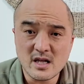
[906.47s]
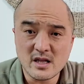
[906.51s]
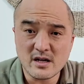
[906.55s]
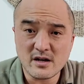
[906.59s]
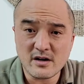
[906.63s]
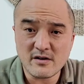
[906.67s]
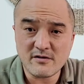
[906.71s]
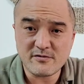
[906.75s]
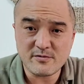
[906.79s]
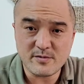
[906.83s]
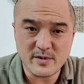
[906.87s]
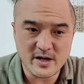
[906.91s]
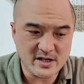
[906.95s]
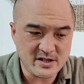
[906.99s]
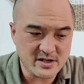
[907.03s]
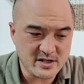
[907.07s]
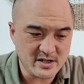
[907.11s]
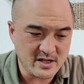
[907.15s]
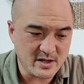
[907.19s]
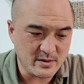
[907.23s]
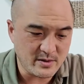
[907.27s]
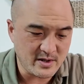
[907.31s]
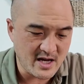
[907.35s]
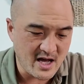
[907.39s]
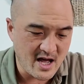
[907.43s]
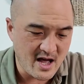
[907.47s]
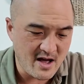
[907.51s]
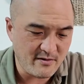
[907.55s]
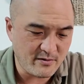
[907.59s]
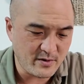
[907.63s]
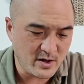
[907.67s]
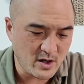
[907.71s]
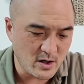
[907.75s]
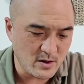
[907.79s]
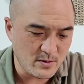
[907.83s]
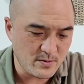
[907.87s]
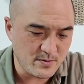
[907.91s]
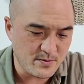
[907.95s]
and the information that we have.
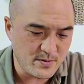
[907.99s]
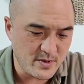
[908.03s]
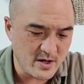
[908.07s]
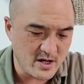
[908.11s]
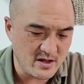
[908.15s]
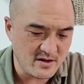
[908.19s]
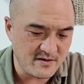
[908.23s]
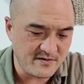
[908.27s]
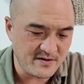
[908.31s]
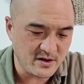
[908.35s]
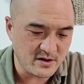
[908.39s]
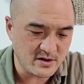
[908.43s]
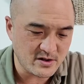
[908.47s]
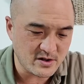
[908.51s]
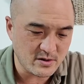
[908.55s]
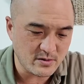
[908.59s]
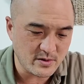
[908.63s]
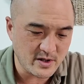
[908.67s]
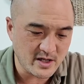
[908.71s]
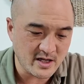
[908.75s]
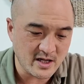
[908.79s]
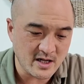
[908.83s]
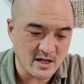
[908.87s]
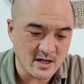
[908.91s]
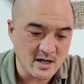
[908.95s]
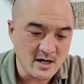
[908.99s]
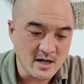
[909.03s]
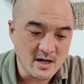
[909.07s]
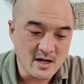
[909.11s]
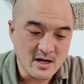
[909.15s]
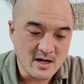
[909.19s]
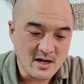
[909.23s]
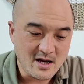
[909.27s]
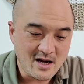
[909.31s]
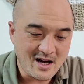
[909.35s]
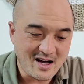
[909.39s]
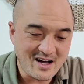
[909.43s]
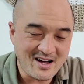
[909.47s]
We hope in the future we can
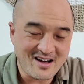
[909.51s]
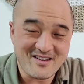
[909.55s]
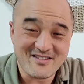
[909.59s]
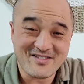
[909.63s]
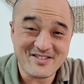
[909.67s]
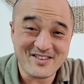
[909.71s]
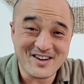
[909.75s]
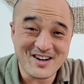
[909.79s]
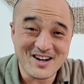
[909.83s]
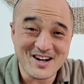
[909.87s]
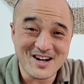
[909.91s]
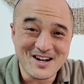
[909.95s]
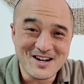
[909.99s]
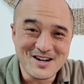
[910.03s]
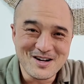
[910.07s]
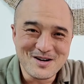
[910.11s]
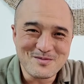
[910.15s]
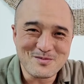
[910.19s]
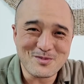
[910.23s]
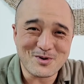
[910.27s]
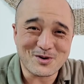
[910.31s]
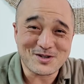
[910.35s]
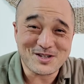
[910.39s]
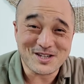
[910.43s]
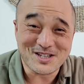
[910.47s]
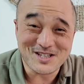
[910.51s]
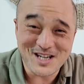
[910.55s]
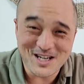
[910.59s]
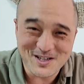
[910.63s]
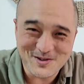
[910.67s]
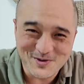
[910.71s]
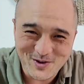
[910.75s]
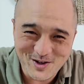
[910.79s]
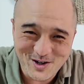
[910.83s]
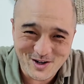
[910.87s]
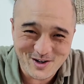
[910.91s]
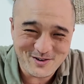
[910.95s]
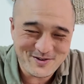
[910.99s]
have more
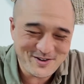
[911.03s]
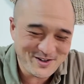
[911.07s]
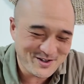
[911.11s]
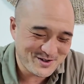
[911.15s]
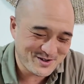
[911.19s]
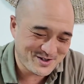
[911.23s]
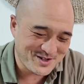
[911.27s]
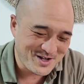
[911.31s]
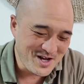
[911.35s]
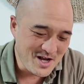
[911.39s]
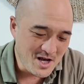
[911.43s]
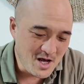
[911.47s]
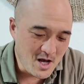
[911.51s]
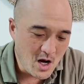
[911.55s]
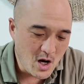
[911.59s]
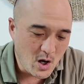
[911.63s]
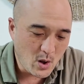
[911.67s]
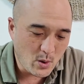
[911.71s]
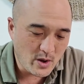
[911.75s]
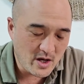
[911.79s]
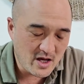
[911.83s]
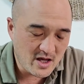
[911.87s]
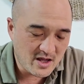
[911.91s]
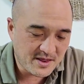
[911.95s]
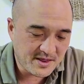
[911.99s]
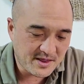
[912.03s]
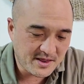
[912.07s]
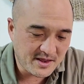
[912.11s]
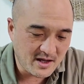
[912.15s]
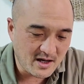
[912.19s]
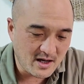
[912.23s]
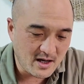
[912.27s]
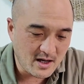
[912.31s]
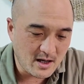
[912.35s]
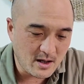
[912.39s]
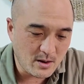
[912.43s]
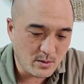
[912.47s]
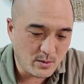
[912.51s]
successful interviews with
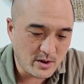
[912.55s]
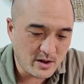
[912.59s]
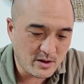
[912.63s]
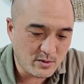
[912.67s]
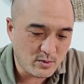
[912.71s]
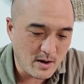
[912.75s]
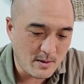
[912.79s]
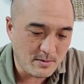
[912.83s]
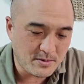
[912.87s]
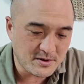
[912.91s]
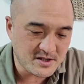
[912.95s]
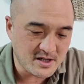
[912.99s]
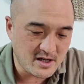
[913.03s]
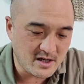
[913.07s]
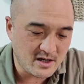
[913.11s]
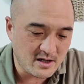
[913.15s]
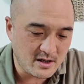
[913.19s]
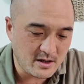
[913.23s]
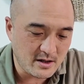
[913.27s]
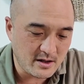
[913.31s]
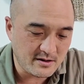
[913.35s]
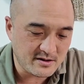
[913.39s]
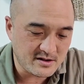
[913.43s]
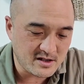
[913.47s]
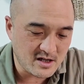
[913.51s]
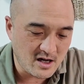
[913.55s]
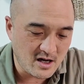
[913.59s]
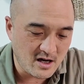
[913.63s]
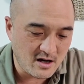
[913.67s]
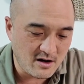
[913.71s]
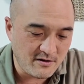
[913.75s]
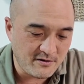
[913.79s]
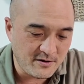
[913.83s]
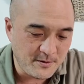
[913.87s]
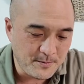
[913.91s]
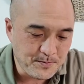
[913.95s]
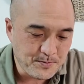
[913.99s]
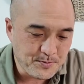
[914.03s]
representatives
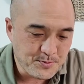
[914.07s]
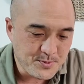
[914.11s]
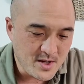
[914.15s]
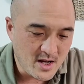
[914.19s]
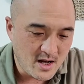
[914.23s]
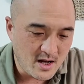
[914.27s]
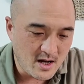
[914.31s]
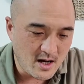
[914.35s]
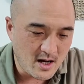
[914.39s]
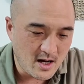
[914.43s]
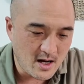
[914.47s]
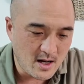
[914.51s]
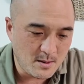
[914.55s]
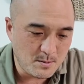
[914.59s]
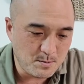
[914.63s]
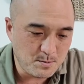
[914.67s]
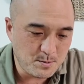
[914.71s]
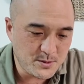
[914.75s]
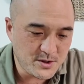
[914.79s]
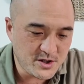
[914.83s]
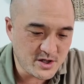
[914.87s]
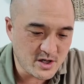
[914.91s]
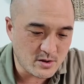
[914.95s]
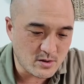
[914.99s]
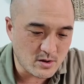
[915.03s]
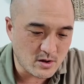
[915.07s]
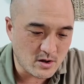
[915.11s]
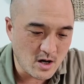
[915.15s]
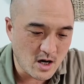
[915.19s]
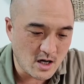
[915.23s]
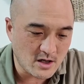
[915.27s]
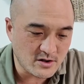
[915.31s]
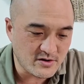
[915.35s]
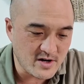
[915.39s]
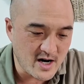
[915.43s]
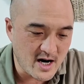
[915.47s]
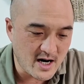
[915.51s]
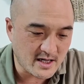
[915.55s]
of general
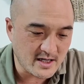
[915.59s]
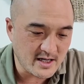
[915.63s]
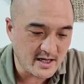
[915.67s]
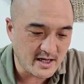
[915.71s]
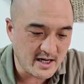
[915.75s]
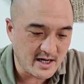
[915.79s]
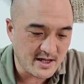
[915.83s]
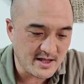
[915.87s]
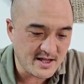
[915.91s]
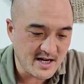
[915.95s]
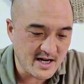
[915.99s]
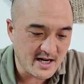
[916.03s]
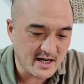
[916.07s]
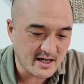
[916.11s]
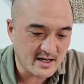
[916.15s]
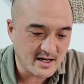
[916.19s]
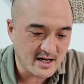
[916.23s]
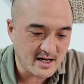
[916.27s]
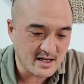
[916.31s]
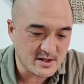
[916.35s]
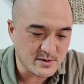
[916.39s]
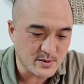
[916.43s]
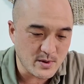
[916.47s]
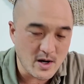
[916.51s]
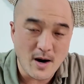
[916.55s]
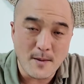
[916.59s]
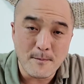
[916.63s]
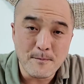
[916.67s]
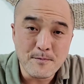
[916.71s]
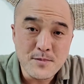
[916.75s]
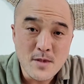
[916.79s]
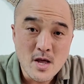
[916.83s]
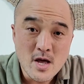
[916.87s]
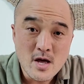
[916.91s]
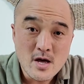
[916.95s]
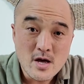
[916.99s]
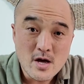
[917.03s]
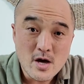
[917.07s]
contracting, I think, as well.
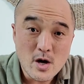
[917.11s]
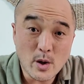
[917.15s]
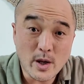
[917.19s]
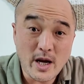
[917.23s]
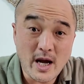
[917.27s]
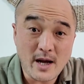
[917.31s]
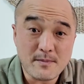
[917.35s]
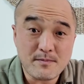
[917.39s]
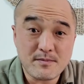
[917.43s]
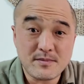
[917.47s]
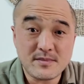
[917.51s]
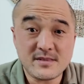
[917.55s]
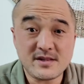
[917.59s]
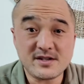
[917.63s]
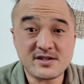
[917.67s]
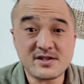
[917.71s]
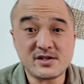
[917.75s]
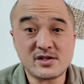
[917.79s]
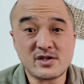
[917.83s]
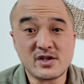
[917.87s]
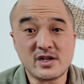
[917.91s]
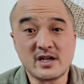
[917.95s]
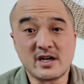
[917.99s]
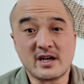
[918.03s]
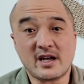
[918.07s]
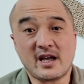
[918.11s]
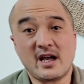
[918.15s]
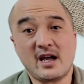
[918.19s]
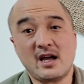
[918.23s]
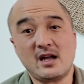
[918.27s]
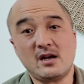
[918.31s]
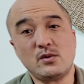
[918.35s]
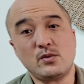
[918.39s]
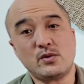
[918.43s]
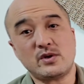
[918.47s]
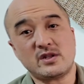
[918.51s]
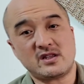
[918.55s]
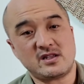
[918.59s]
Okay, this is Jing
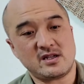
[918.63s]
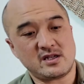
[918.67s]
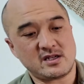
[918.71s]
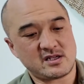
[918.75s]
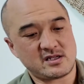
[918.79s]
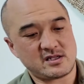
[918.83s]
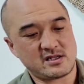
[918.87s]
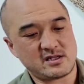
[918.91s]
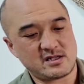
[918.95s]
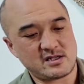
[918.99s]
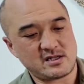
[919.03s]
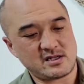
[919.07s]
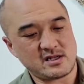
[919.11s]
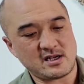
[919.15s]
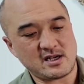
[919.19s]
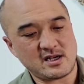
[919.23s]
again with this